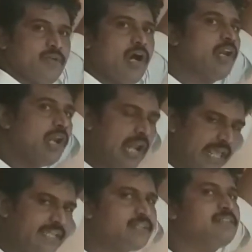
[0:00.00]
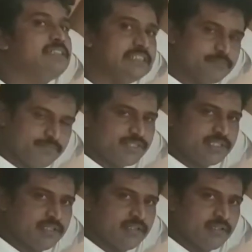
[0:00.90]
or like
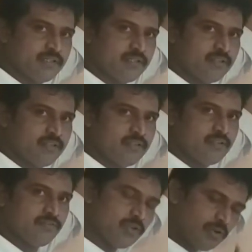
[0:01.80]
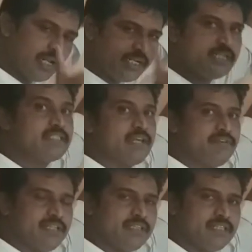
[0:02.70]
terms. We have learned in
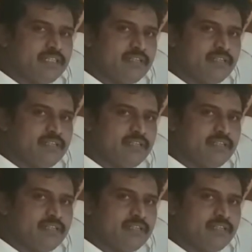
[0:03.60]
7th.